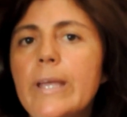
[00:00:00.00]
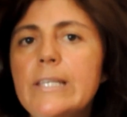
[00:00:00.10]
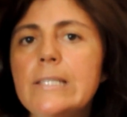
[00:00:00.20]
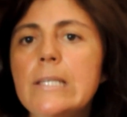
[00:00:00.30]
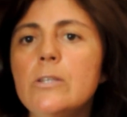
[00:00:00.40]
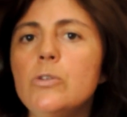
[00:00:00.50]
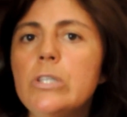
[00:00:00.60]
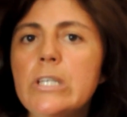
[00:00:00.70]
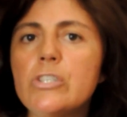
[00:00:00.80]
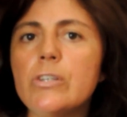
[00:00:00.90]

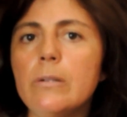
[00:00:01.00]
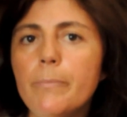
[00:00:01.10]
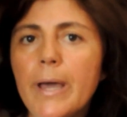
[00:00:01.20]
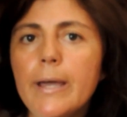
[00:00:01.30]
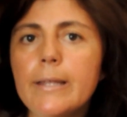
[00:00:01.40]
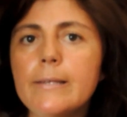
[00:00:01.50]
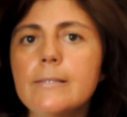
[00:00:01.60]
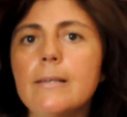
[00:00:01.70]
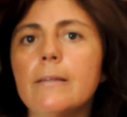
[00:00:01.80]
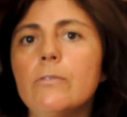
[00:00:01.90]
quasi-judicial
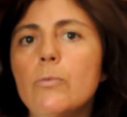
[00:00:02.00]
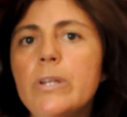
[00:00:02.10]
bodies at the